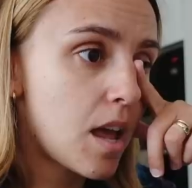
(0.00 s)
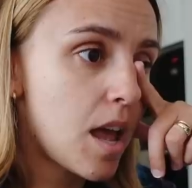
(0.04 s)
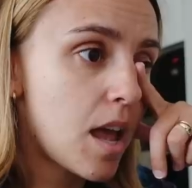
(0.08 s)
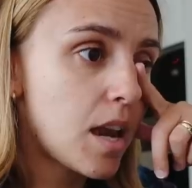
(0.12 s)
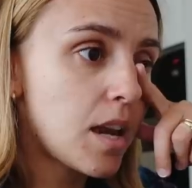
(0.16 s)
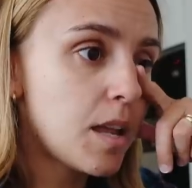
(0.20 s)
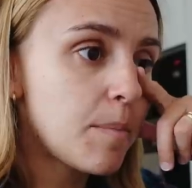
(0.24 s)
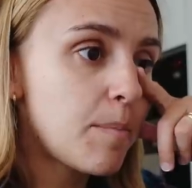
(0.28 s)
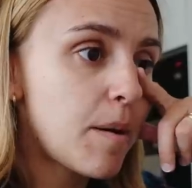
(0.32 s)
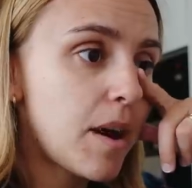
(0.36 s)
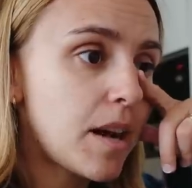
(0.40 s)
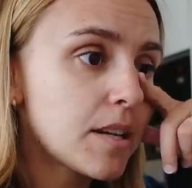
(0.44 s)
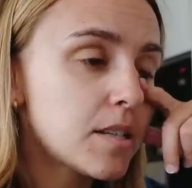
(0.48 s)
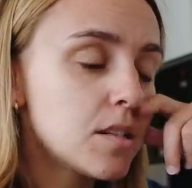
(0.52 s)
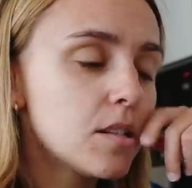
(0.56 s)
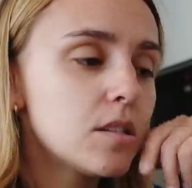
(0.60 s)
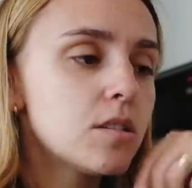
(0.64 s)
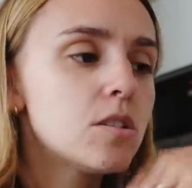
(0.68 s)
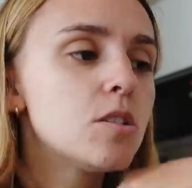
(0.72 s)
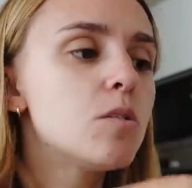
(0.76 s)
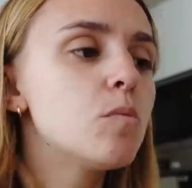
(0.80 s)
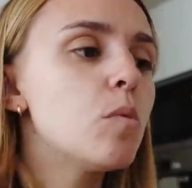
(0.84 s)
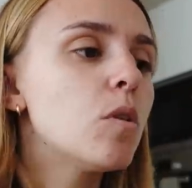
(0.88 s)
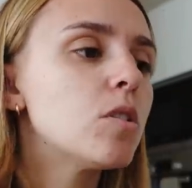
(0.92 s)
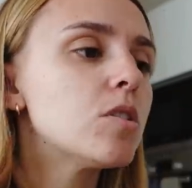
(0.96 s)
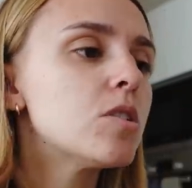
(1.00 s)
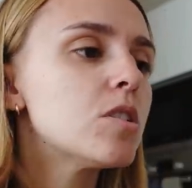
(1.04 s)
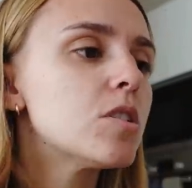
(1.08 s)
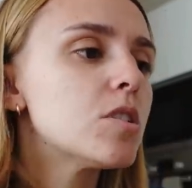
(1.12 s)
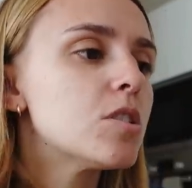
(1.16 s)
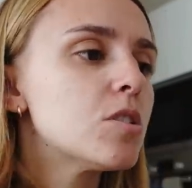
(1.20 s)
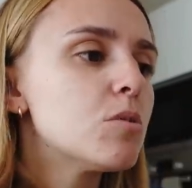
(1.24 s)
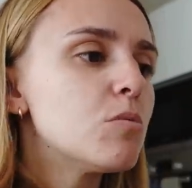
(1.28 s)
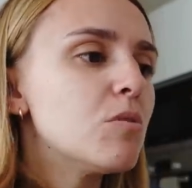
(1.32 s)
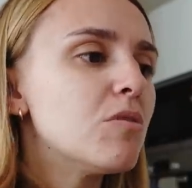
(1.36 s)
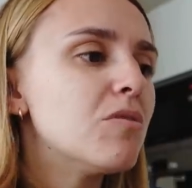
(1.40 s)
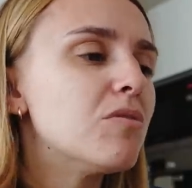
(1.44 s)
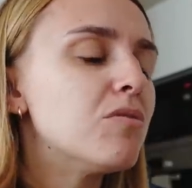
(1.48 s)
Any patterns you want us
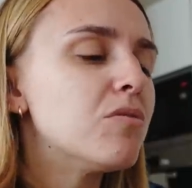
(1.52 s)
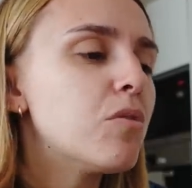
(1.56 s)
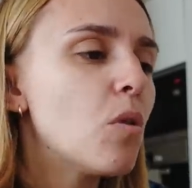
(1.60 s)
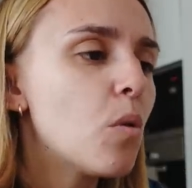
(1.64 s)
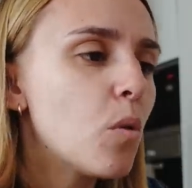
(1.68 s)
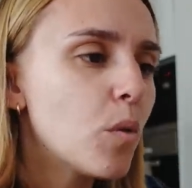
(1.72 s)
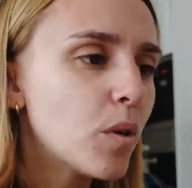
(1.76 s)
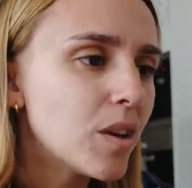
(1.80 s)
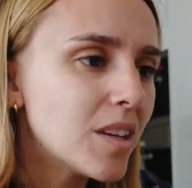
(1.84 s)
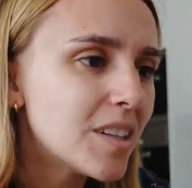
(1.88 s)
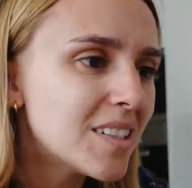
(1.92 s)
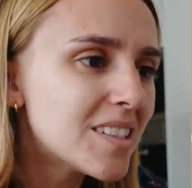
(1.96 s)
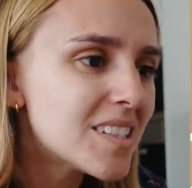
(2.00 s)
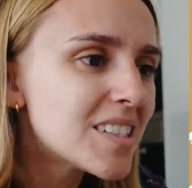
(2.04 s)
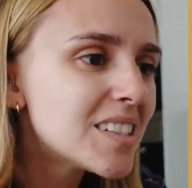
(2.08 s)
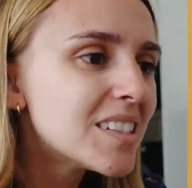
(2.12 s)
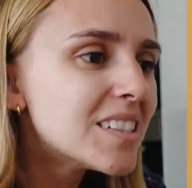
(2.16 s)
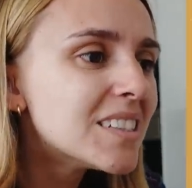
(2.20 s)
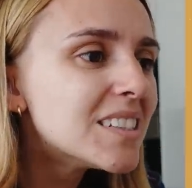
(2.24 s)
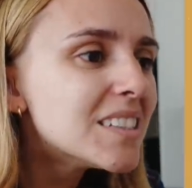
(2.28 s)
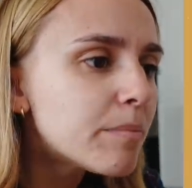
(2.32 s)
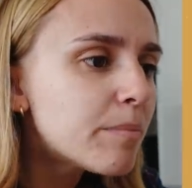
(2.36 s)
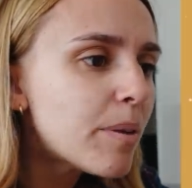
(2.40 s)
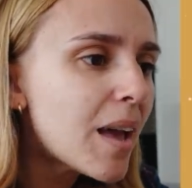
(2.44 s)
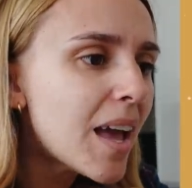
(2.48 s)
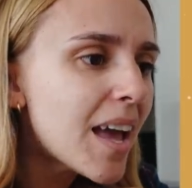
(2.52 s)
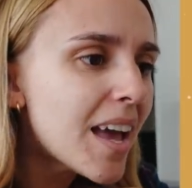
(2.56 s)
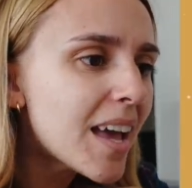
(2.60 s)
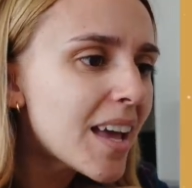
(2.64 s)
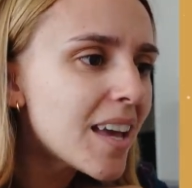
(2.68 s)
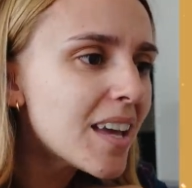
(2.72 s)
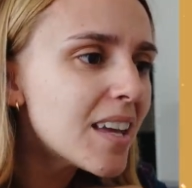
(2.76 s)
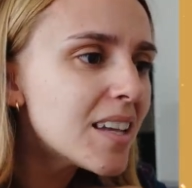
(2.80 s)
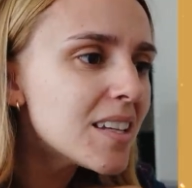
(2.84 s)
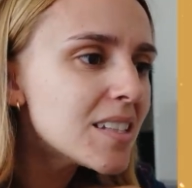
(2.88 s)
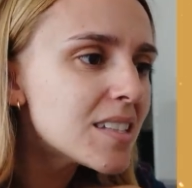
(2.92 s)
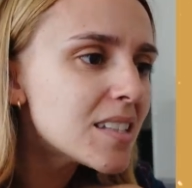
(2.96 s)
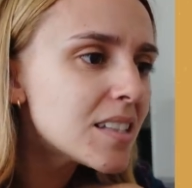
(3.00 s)
to avoid?
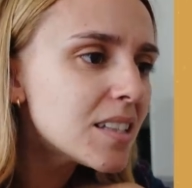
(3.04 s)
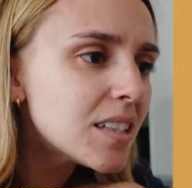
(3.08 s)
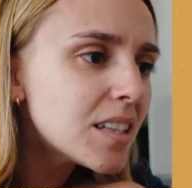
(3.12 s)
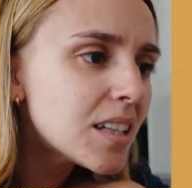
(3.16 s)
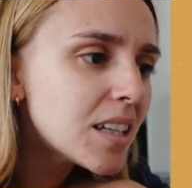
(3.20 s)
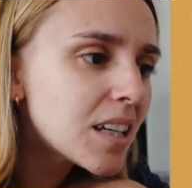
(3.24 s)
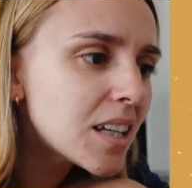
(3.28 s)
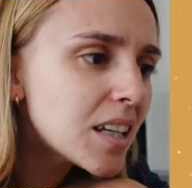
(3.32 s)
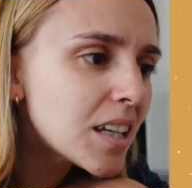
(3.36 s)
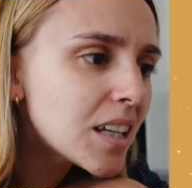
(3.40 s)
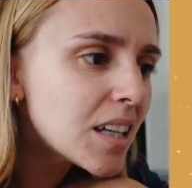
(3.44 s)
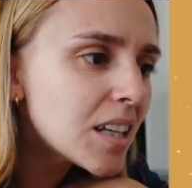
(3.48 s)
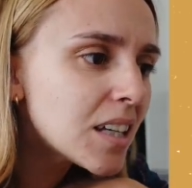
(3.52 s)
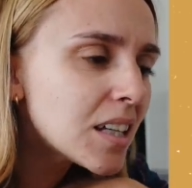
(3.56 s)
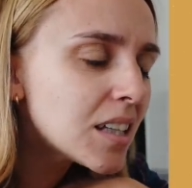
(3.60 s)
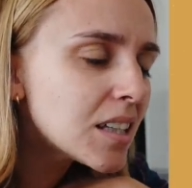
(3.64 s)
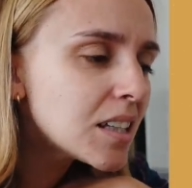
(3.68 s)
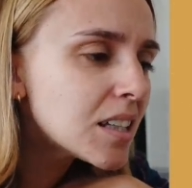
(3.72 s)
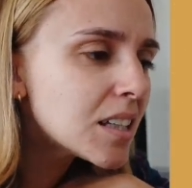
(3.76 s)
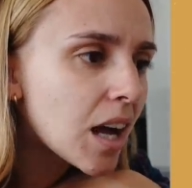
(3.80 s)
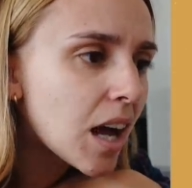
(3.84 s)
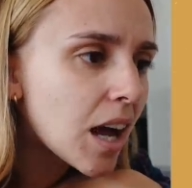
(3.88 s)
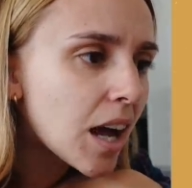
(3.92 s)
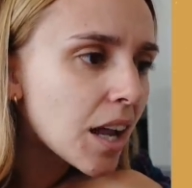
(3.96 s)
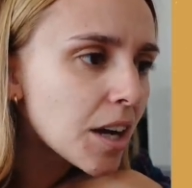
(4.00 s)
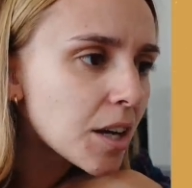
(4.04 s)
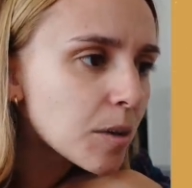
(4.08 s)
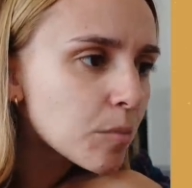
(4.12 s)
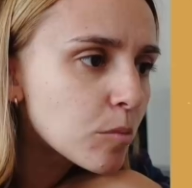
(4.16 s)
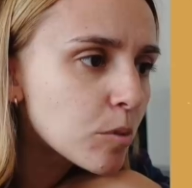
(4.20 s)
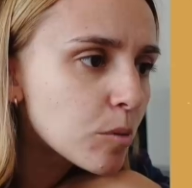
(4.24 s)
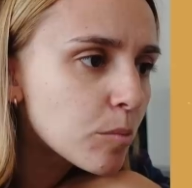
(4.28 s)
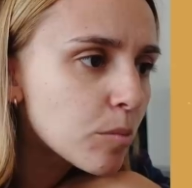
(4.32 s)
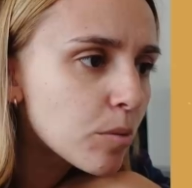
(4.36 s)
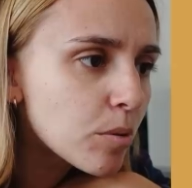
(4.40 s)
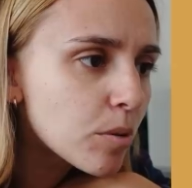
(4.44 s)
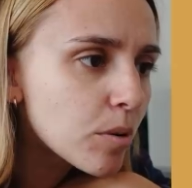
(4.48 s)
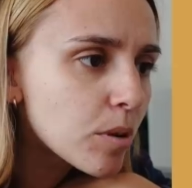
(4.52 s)
Paisley, animal
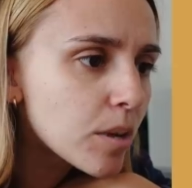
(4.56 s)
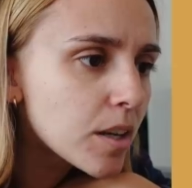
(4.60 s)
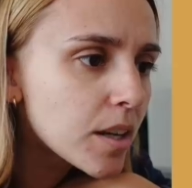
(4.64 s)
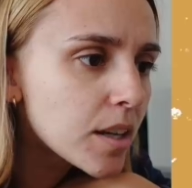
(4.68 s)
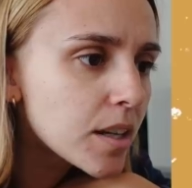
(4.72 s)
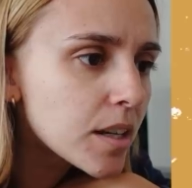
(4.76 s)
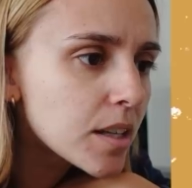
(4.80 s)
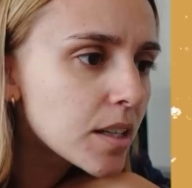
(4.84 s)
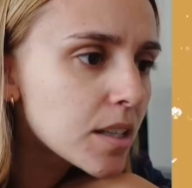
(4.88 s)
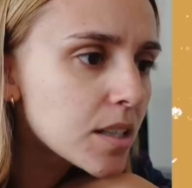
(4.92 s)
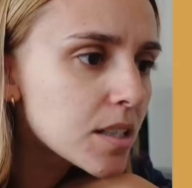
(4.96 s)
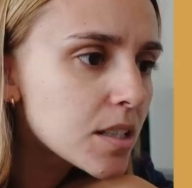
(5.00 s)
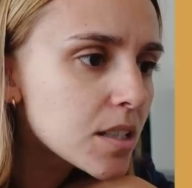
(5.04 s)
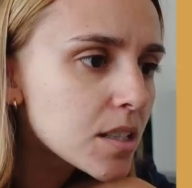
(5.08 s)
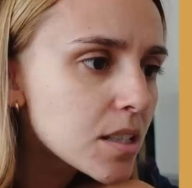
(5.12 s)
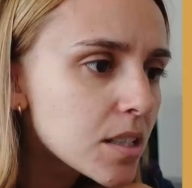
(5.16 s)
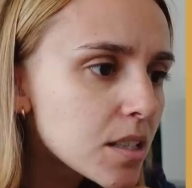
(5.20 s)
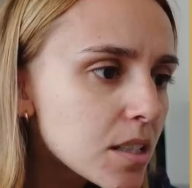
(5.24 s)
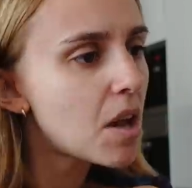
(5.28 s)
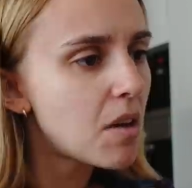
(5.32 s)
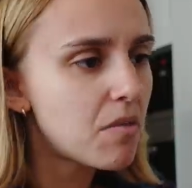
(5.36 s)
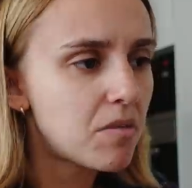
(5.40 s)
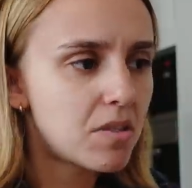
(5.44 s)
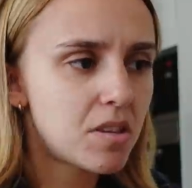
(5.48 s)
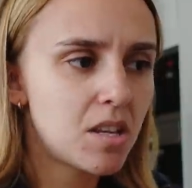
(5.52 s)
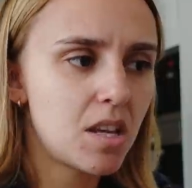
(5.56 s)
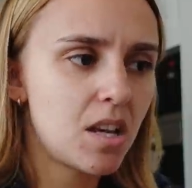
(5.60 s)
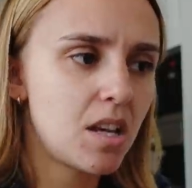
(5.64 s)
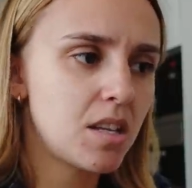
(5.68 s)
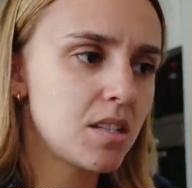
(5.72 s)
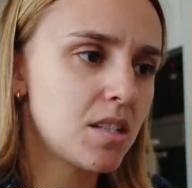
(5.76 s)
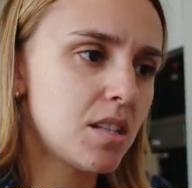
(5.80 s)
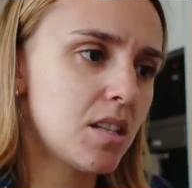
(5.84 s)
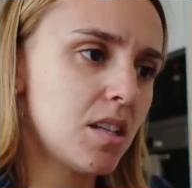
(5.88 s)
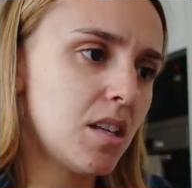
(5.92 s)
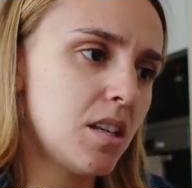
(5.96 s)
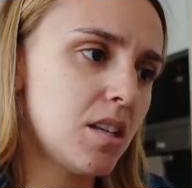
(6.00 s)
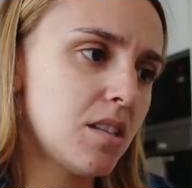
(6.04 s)
print, everything else
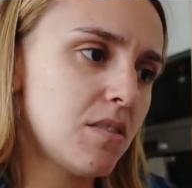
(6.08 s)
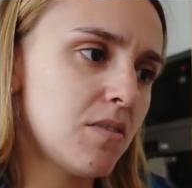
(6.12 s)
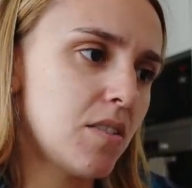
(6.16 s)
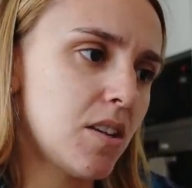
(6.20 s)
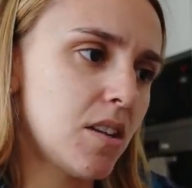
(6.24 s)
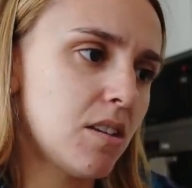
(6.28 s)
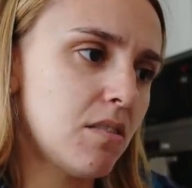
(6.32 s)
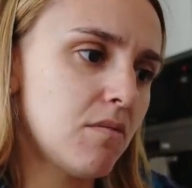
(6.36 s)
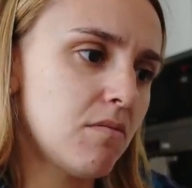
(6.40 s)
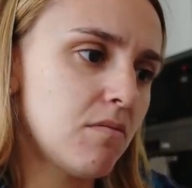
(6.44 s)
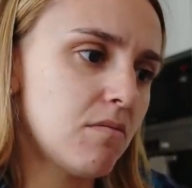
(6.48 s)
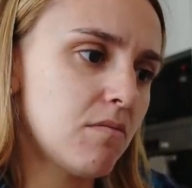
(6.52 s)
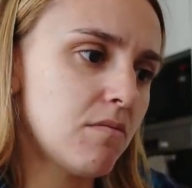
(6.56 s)
I think is fine.